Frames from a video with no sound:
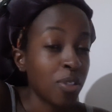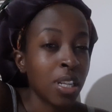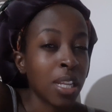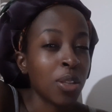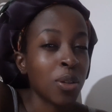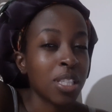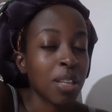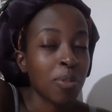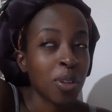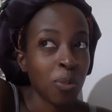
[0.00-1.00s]
feeling like there was
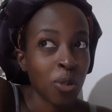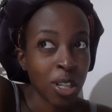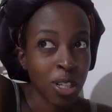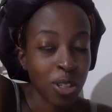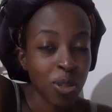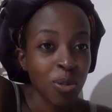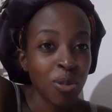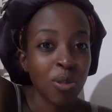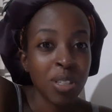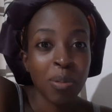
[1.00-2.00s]
something more I could
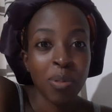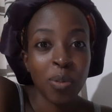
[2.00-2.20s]
do. So